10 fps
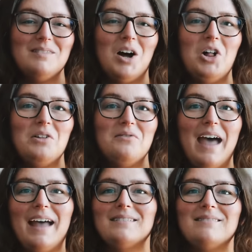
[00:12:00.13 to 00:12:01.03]
all of
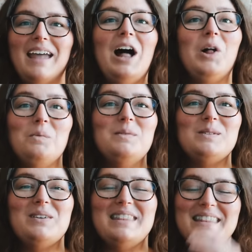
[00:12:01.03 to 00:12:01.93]
that helps
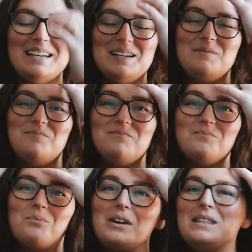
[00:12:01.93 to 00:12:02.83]
with the
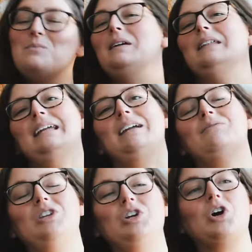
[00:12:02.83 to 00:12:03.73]
breathability
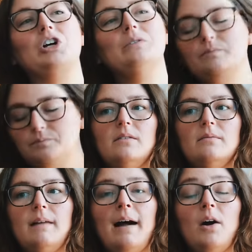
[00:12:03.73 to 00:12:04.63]
of the yarn.
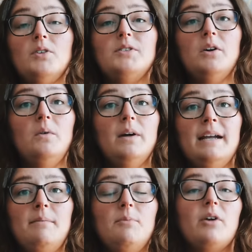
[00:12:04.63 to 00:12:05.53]
I also
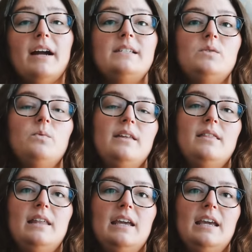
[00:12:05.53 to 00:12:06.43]
am impressed with
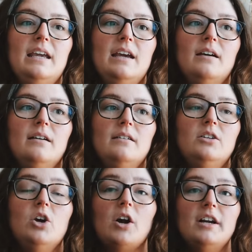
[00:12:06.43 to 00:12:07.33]
the
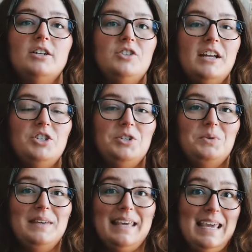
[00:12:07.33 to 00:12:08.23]
yardage that
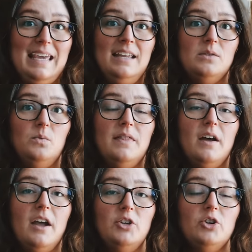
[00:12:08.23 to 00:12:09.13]
you get with a
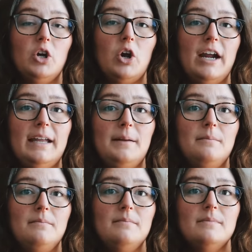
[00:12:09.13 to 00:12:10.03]

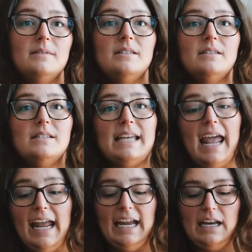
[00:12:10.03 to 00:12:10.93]
100-gram
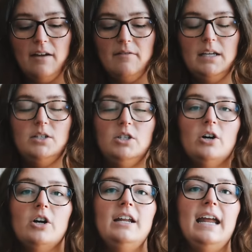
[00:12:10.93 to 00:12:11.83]
skein of this
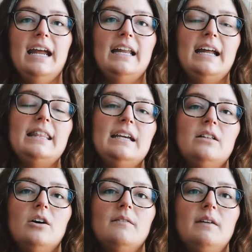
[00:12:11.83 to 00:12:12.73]
yarn, and I think a
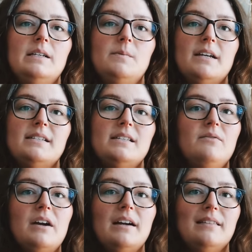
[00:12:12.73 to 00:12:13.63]
lot of it is because it's a
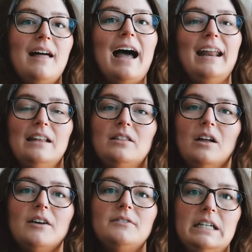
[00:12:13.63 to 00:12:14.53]
very light and
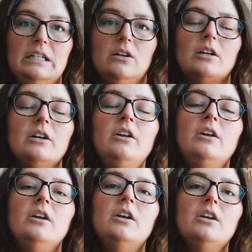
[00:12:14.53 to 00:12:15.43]
lofty yarn,
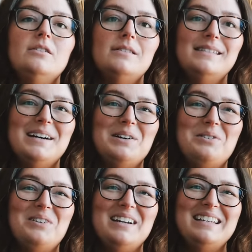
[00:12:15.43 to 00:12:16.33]

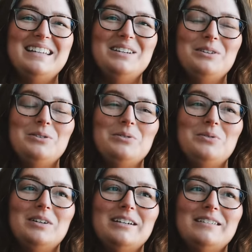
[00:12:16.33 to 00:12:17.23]
so you